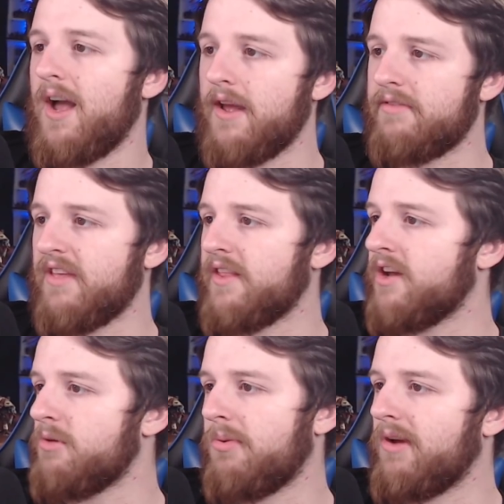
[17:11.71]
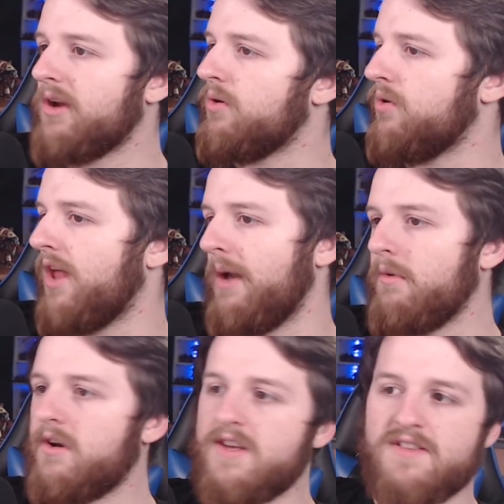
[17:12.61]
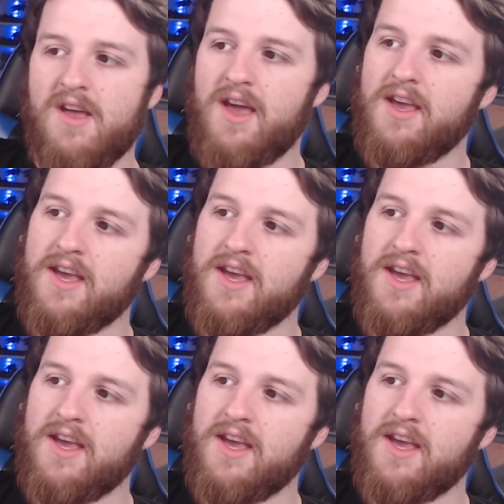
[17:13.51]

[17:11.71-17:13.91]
I think that'll be pretty cool. I'm going to say